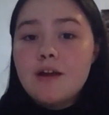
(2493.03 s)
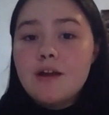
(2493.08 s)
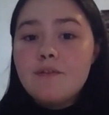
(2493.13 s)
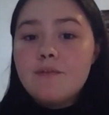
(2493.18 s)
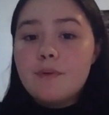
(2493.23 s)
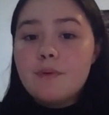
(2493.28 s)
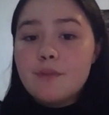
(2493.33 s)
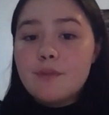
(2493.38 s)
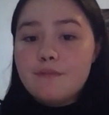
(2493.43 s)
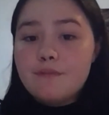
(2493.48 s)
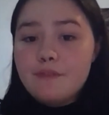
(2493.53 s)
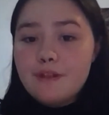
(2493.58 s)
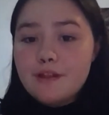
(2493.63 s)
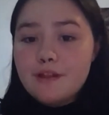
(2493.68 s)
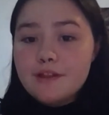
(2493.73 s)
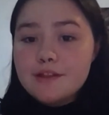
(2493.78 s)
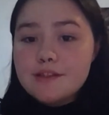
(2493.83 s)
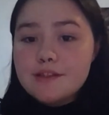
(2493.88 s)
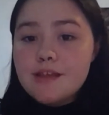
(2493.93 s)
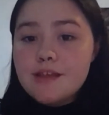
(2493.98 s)
from the
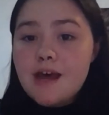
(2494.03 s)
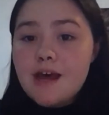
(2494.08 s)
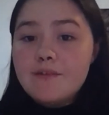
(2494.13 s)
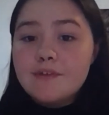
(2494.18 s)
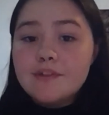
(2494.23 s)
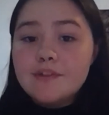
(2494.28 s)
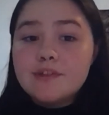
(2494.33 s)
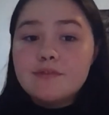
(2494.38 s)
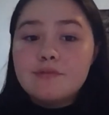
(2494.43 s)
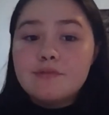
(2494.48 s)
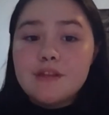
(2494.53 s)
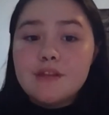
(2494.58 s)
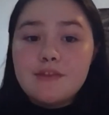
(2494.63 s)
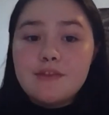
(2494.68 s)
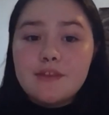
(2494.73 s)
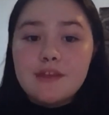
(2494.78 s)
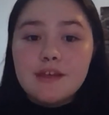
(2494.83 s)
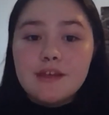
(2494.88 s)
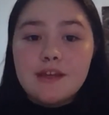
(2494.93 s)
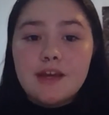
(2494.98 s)
floods, having to
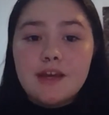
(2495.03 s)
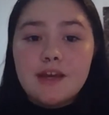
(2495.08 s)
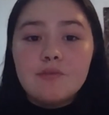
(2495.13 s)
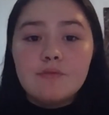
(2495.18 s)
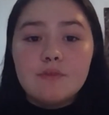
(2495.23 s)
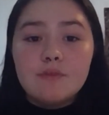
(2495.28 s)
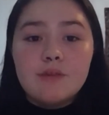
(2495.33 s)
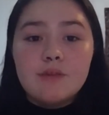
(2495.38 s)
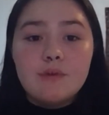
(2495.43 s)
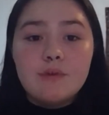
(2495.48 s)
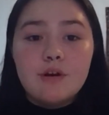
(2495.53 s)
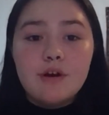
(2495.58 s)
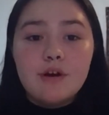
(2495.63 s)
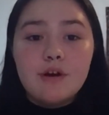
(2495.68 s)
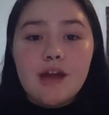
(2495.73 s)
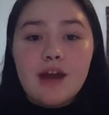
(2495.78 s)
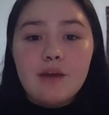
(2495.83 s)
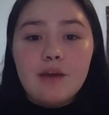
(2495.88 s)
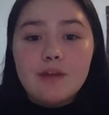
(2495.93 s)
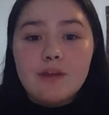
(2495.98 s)
rethink and rework
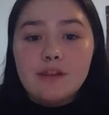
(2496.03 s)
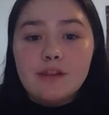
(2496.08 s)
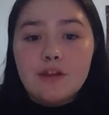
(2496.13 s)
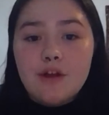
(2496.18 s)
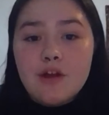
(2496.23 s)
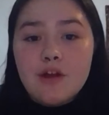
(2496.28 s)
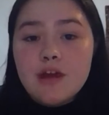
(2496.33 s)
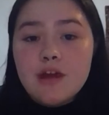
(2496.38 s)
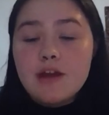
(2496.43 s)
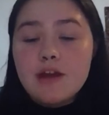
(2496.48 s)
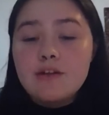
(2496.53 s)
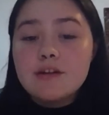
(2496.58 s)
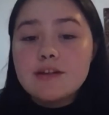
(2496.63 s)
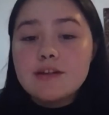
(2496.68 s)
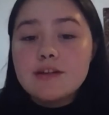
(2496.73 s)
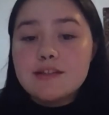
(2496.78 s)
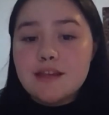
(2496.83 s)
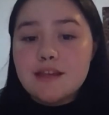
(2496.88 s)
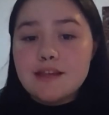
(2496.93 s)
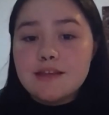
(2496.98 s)
how we learn and are
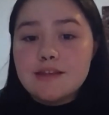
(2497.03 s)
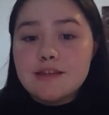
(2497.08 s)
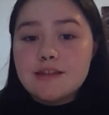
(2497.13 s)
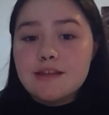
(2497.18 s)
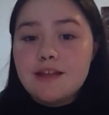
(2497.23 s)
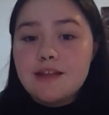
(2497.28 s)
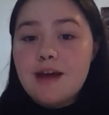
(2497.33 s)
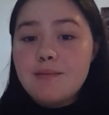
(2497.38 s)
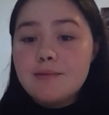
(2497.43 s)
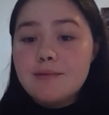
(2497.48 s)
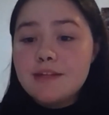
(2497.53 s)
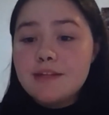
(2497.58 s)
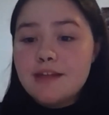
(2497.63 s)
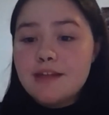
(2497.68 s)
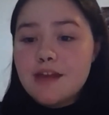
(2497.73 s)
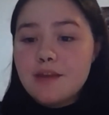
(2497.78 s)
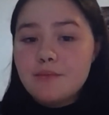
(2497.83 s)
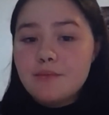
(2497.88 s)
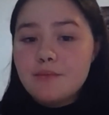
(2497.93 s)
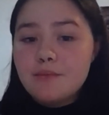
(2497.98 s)
assessed, it happened
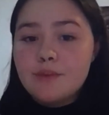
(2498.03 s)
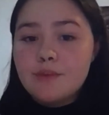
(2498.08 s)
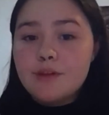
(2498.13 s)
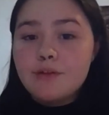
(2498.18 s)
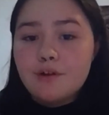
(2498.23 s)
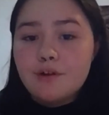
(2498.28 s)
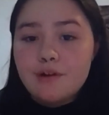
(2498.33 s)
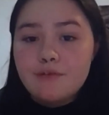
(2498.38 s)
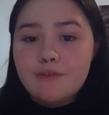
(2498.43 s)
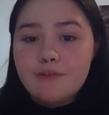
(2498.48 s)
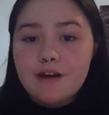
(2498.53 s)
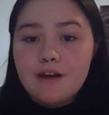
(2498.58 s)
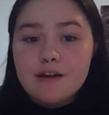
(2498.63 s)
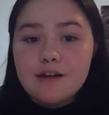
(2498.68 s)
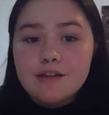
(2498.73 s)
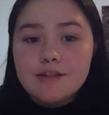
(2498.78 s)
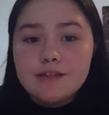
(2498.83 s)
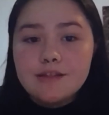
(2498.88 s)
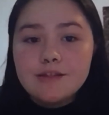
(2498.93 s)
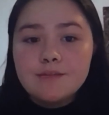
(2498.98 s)
again with
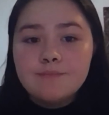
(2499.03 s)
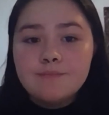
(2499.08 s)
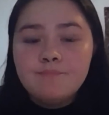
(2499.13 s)
coronavirus.